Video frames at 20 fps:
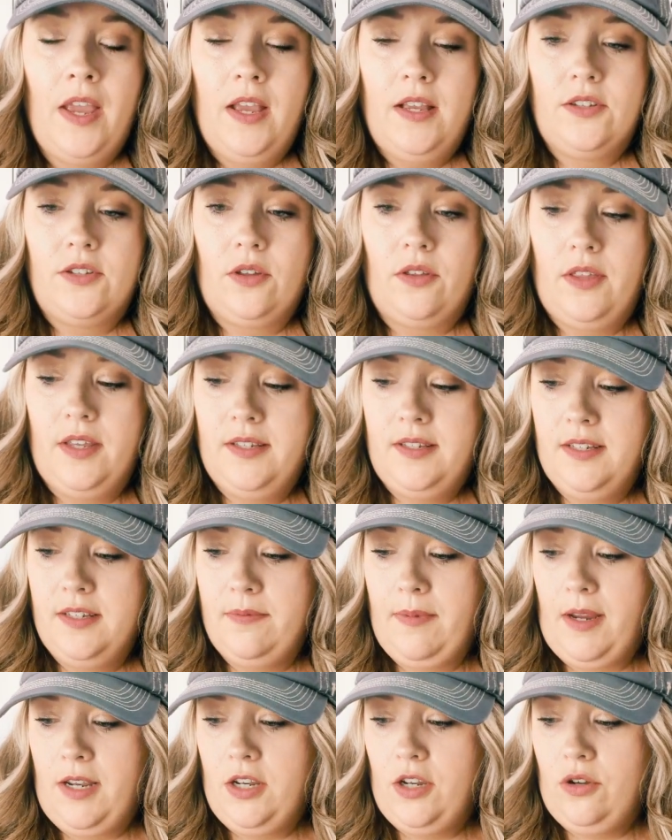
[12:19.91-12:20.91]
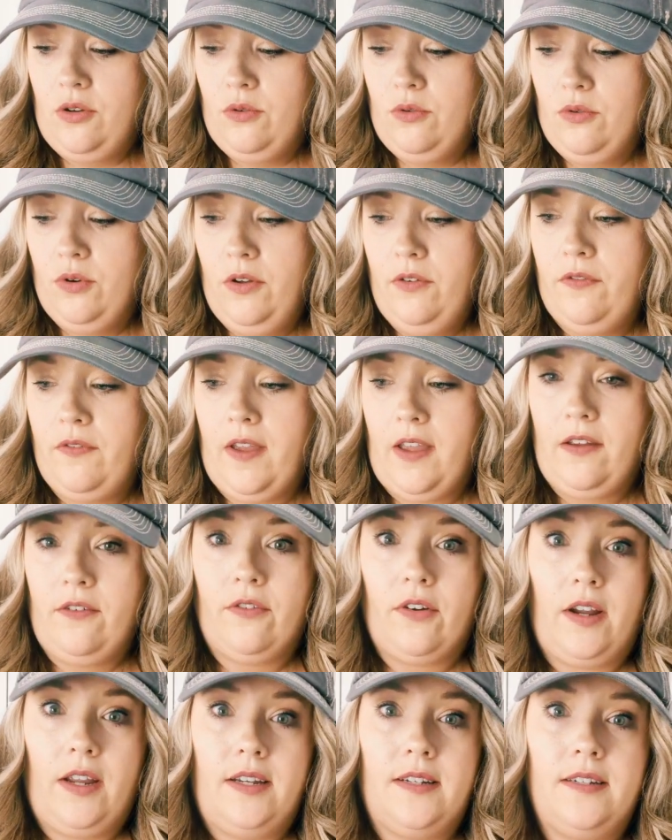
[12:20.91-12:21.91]
So this is my new
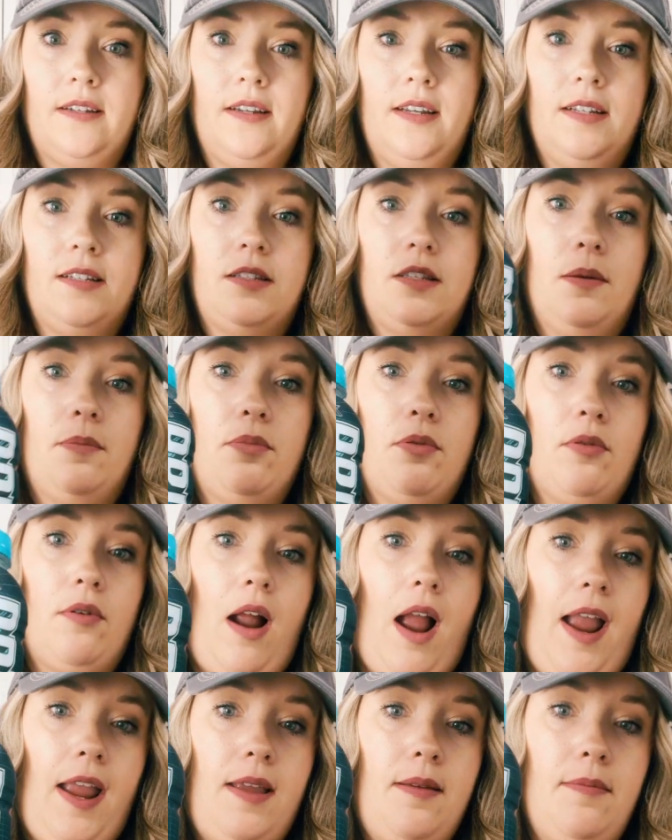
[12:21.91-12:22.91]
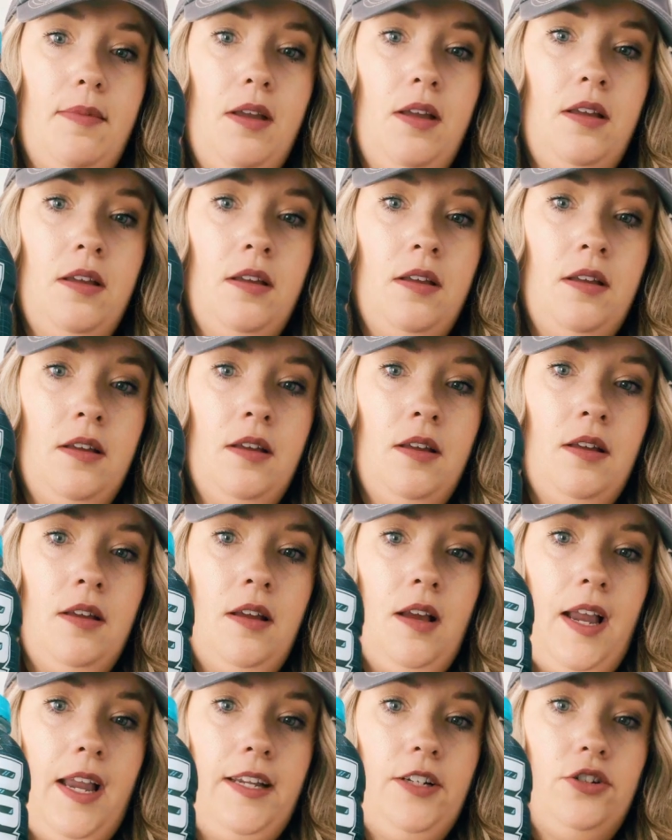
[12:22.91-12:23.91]
favorite. It's the Prime
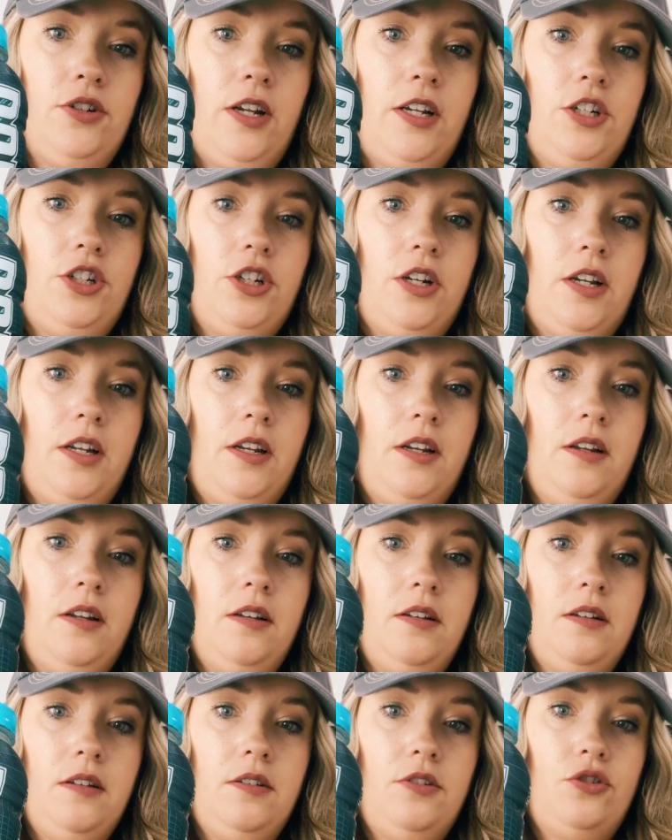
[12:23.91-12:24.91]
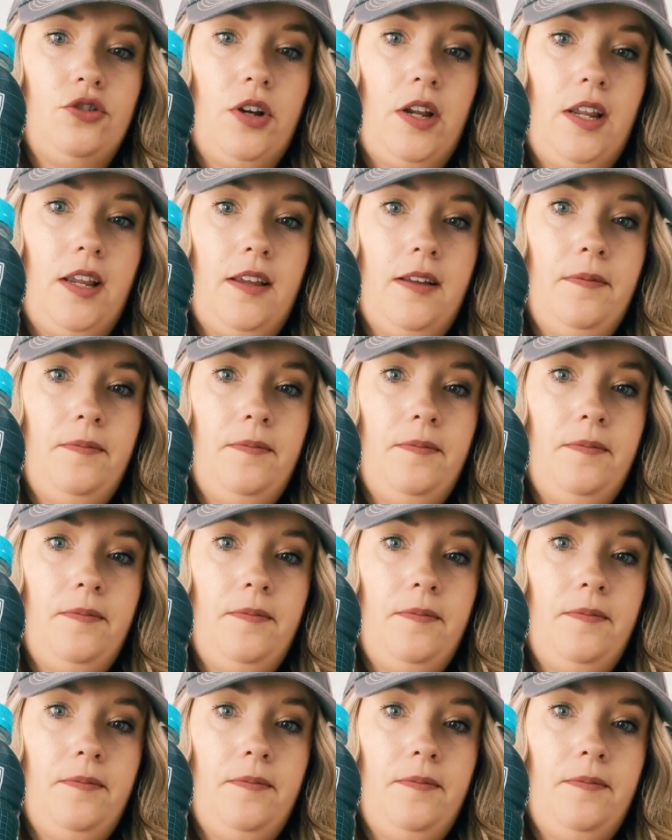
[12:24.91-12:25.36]
Hydration drink.